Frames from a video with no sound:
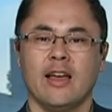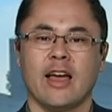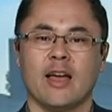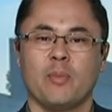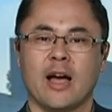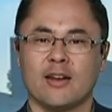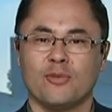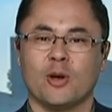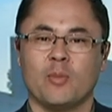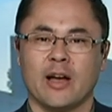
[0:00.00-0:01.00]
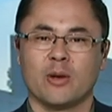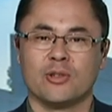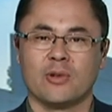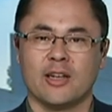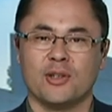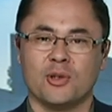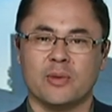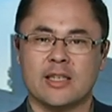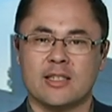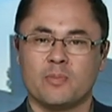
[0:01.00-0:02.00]
And part of what Mike was trying to do
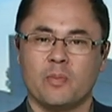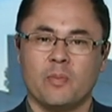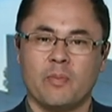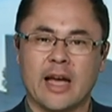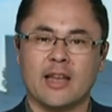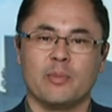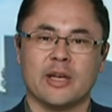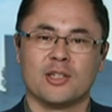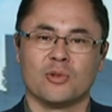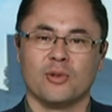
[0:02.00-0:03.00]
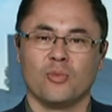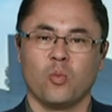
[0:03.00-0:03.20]
is paint a picture of